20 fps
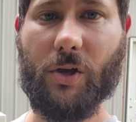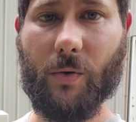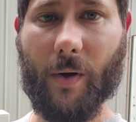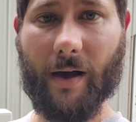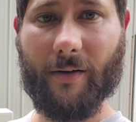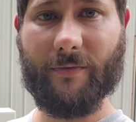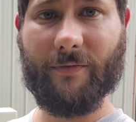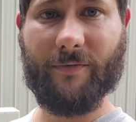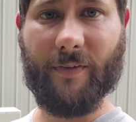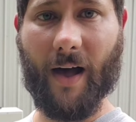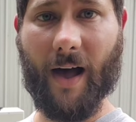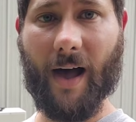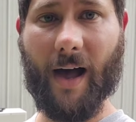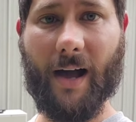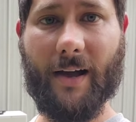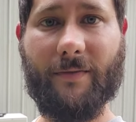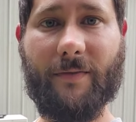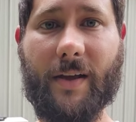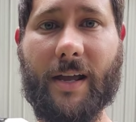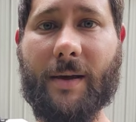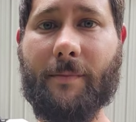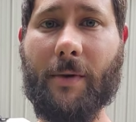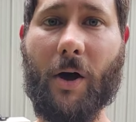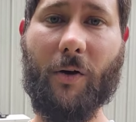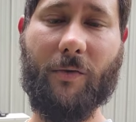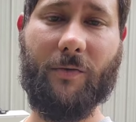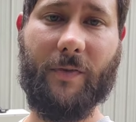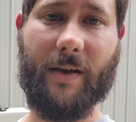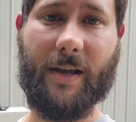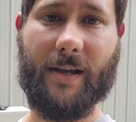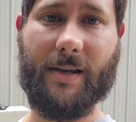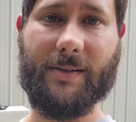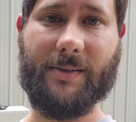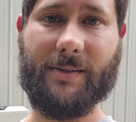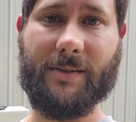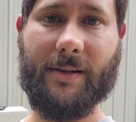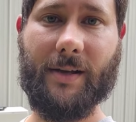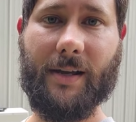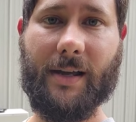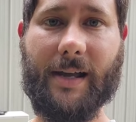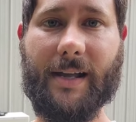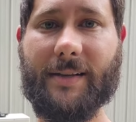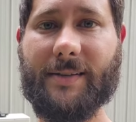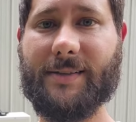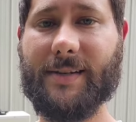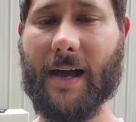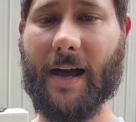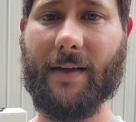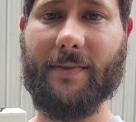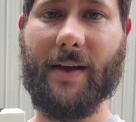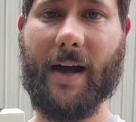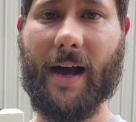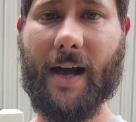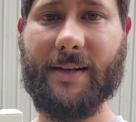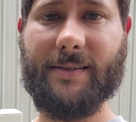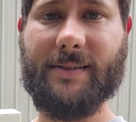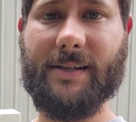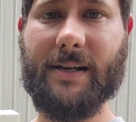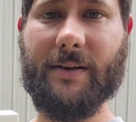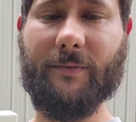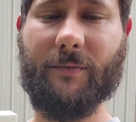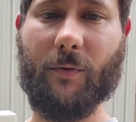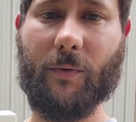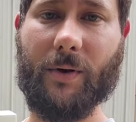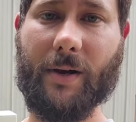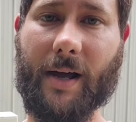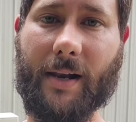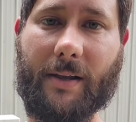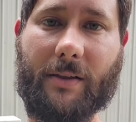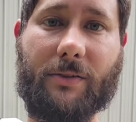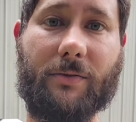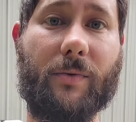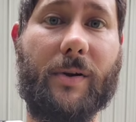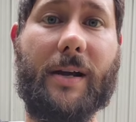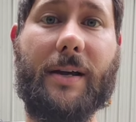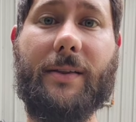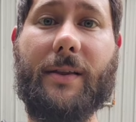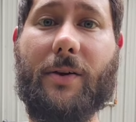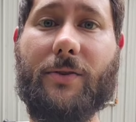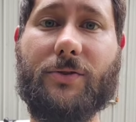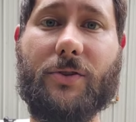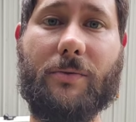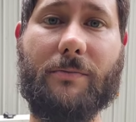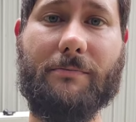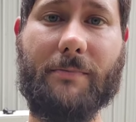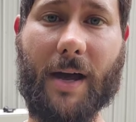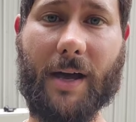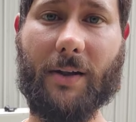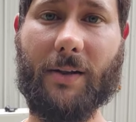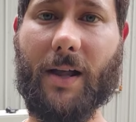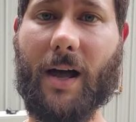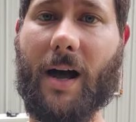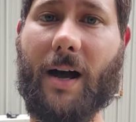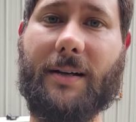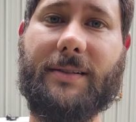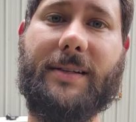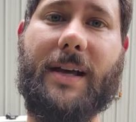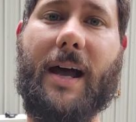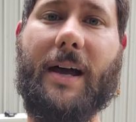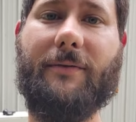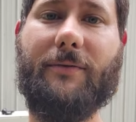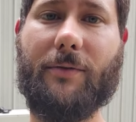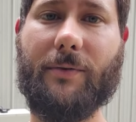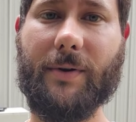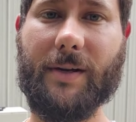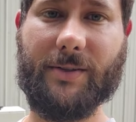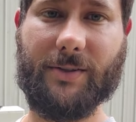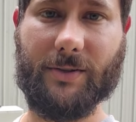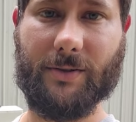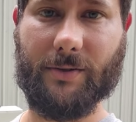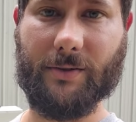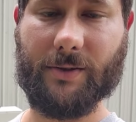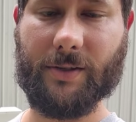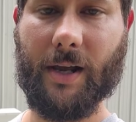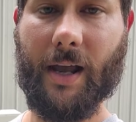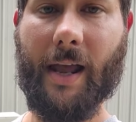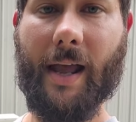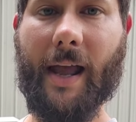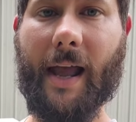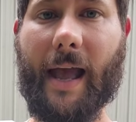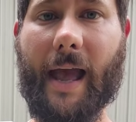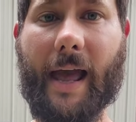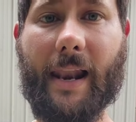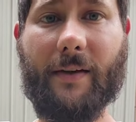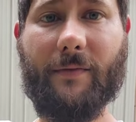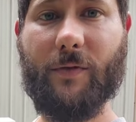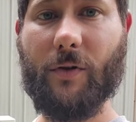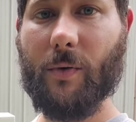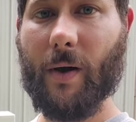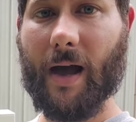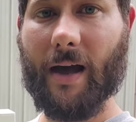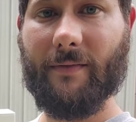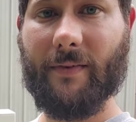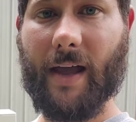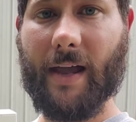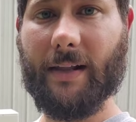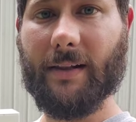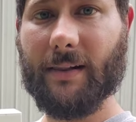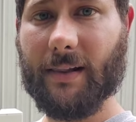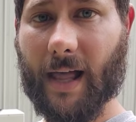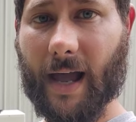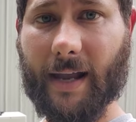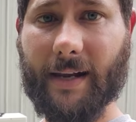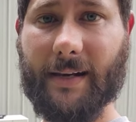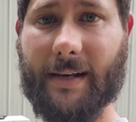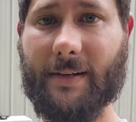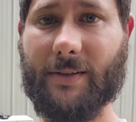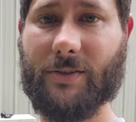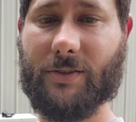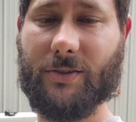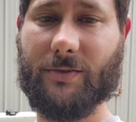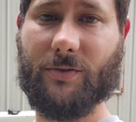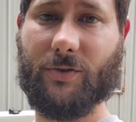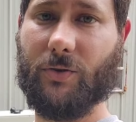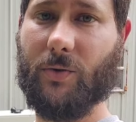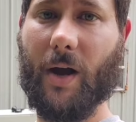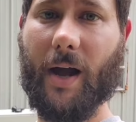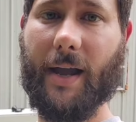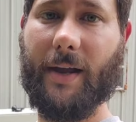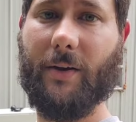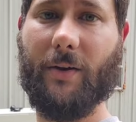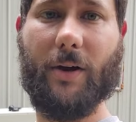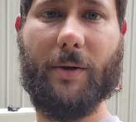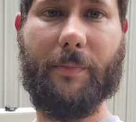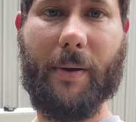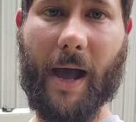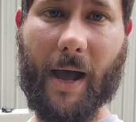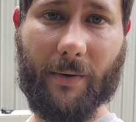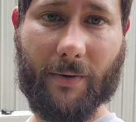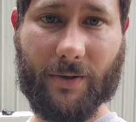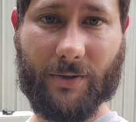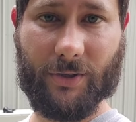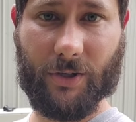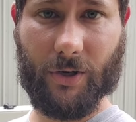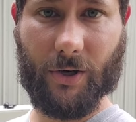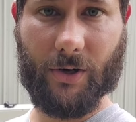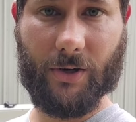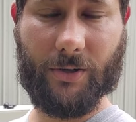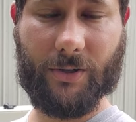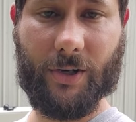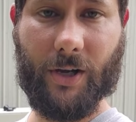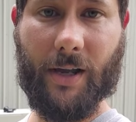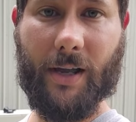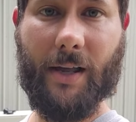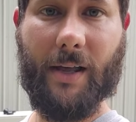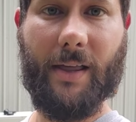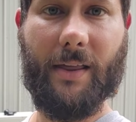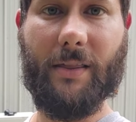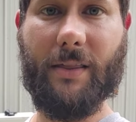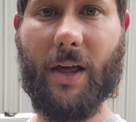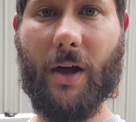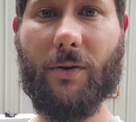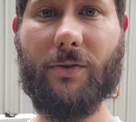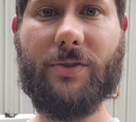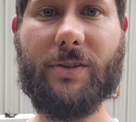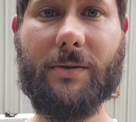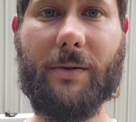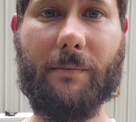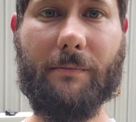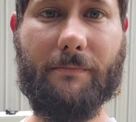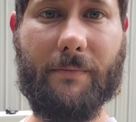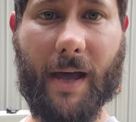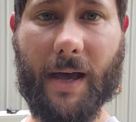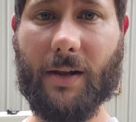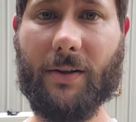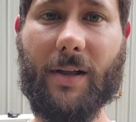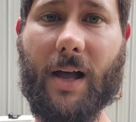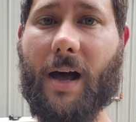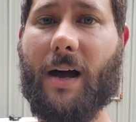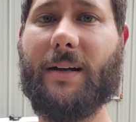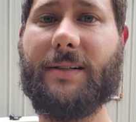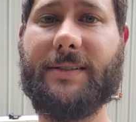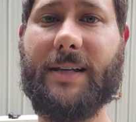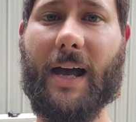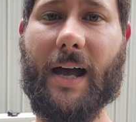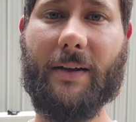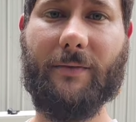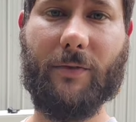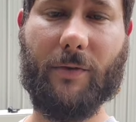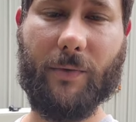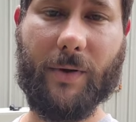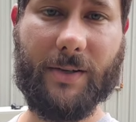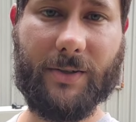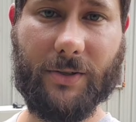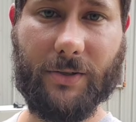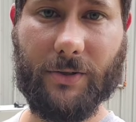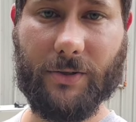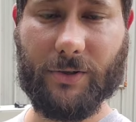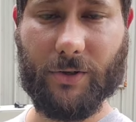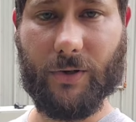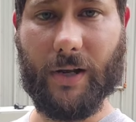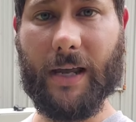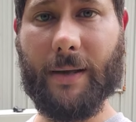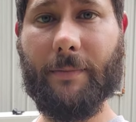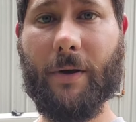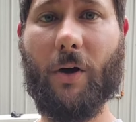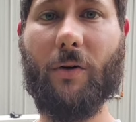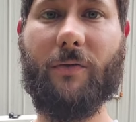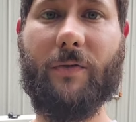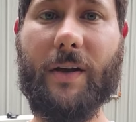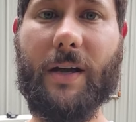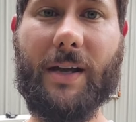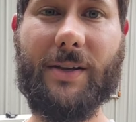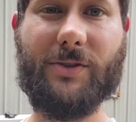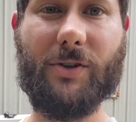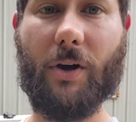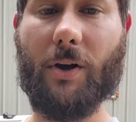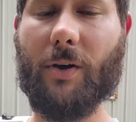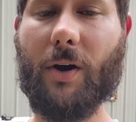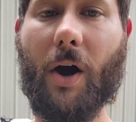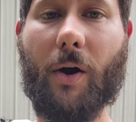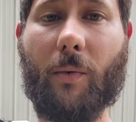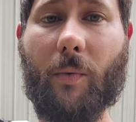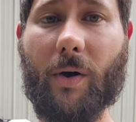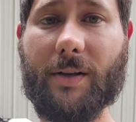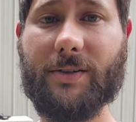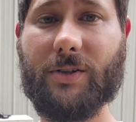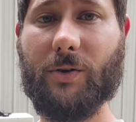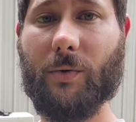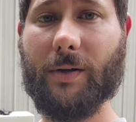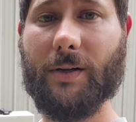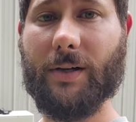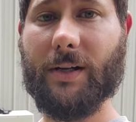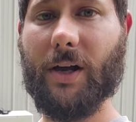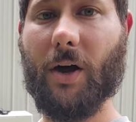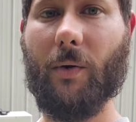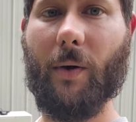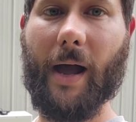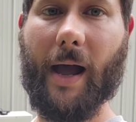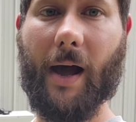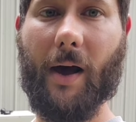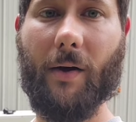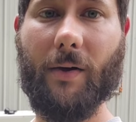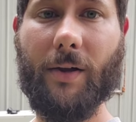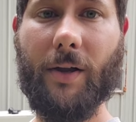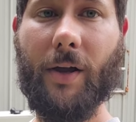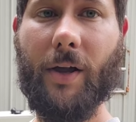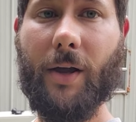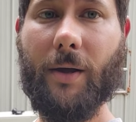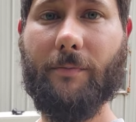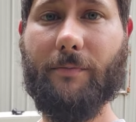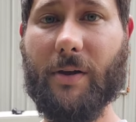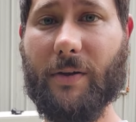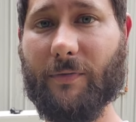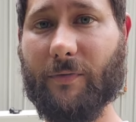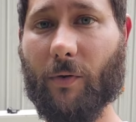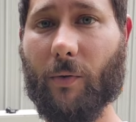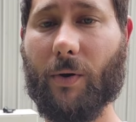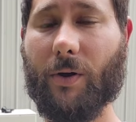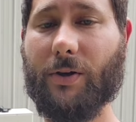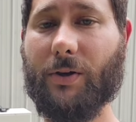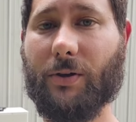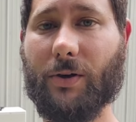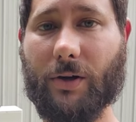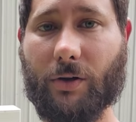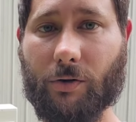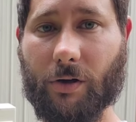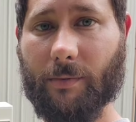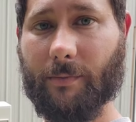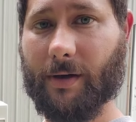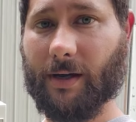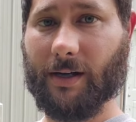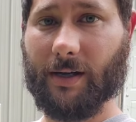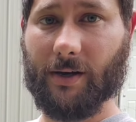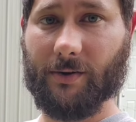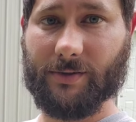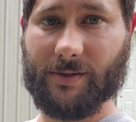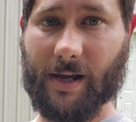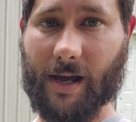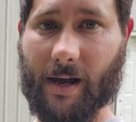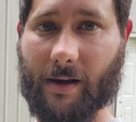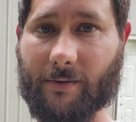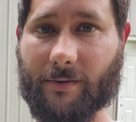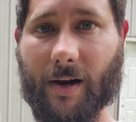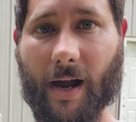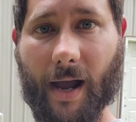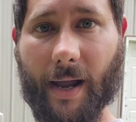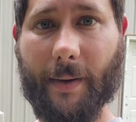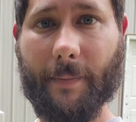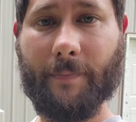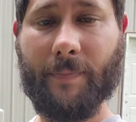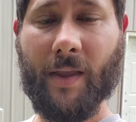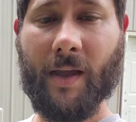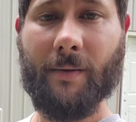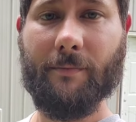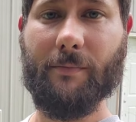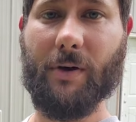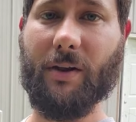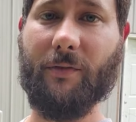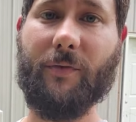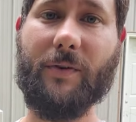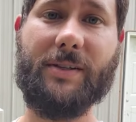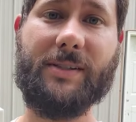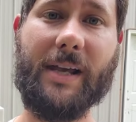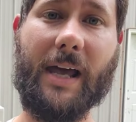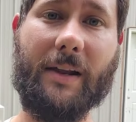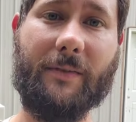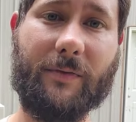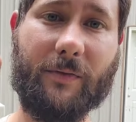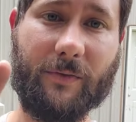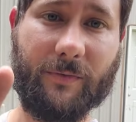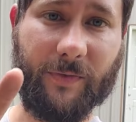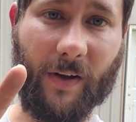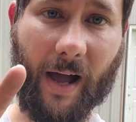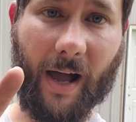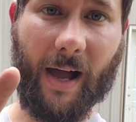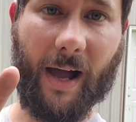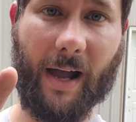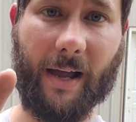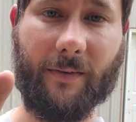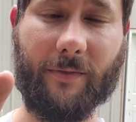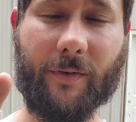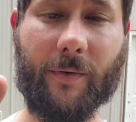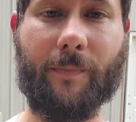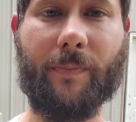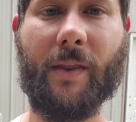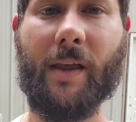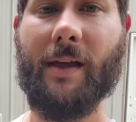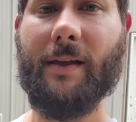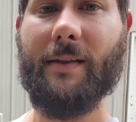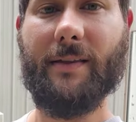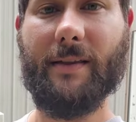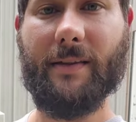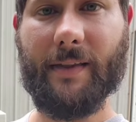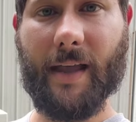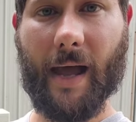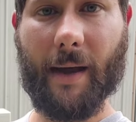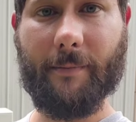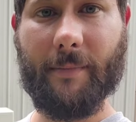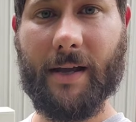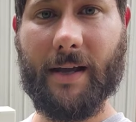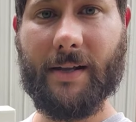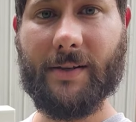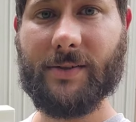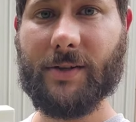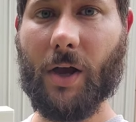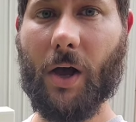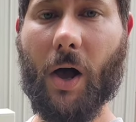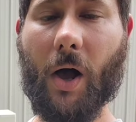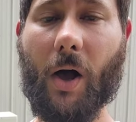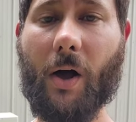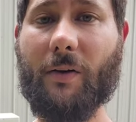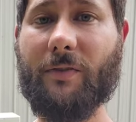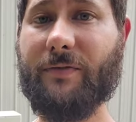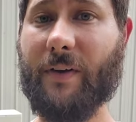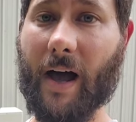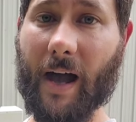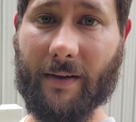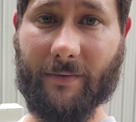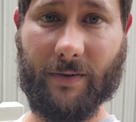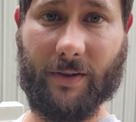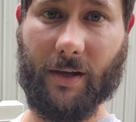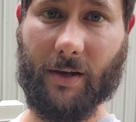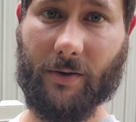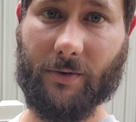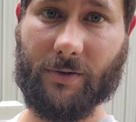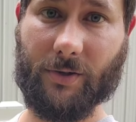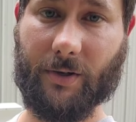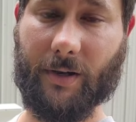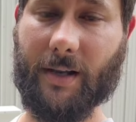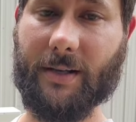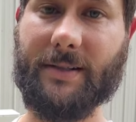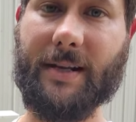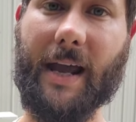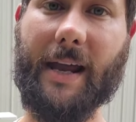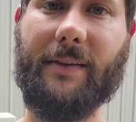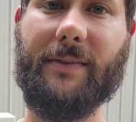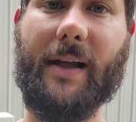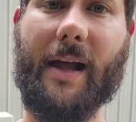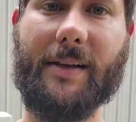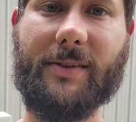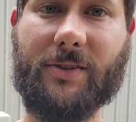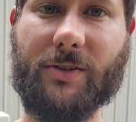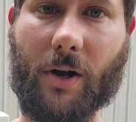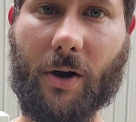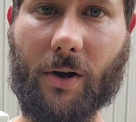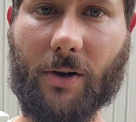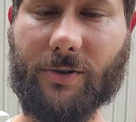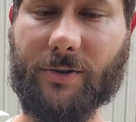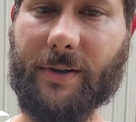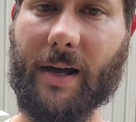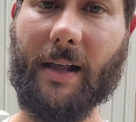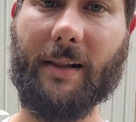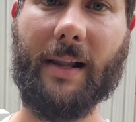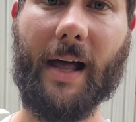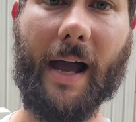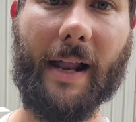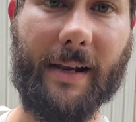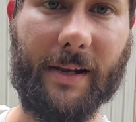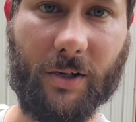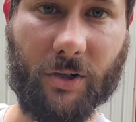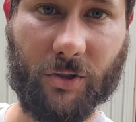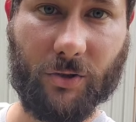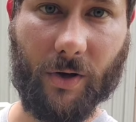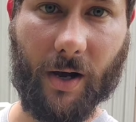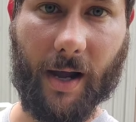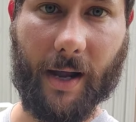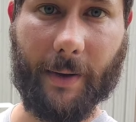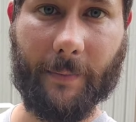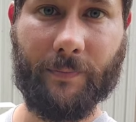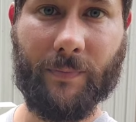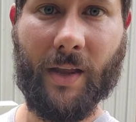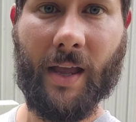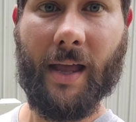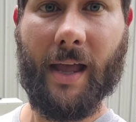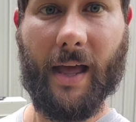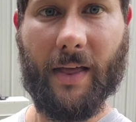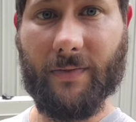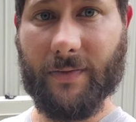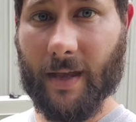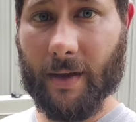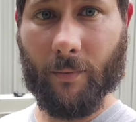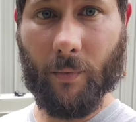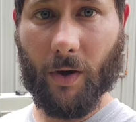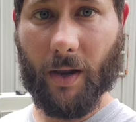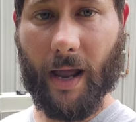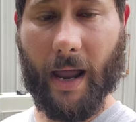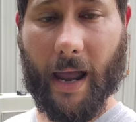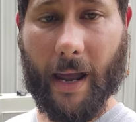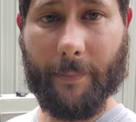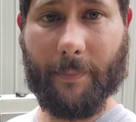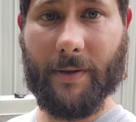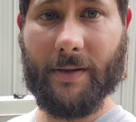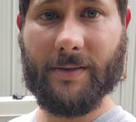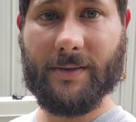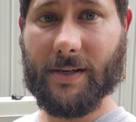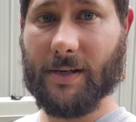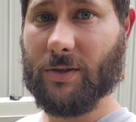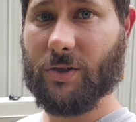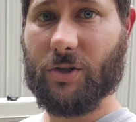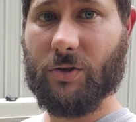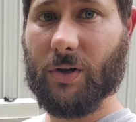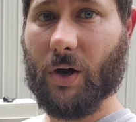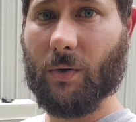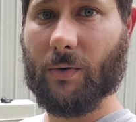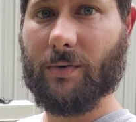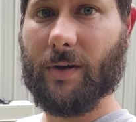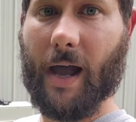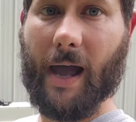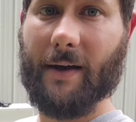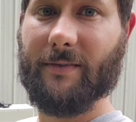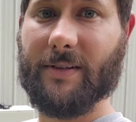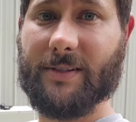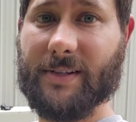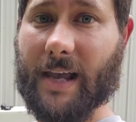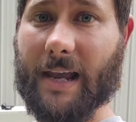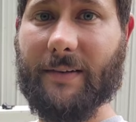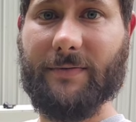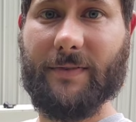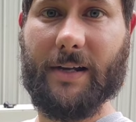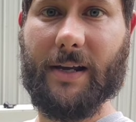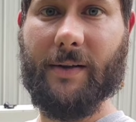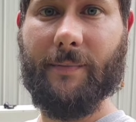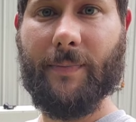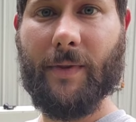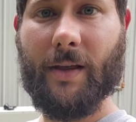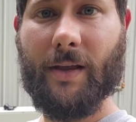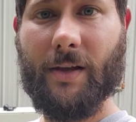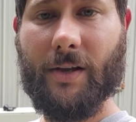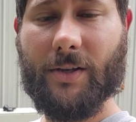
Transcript: You have five M O Vs inside the I C M four ninety-three, and those are metal oxide varicitors. And if you have a lightning strike or a power surge, those metal oxide varicitors or M O Vs are, are what's going to go out before your equipment goes out, right? But if we set it for five, then that means all five of those are going to take that surge or that lightning strike. And then what happens is you don't have a safety.